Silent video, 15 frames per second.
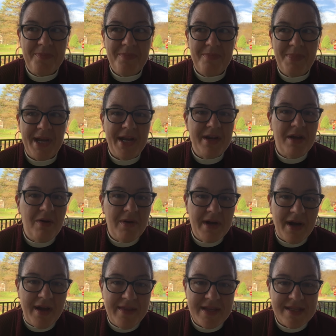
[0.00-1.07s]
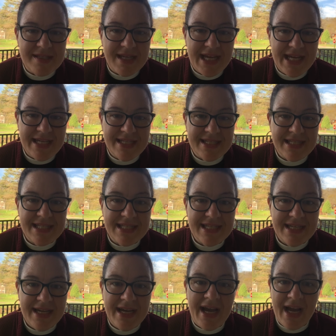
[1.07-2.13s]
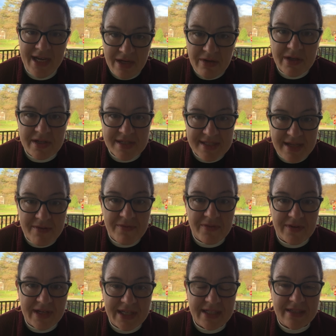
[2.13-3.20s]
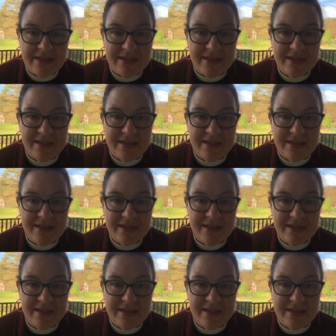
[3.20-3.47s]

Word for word: But a know it all that says, I know you're suffering,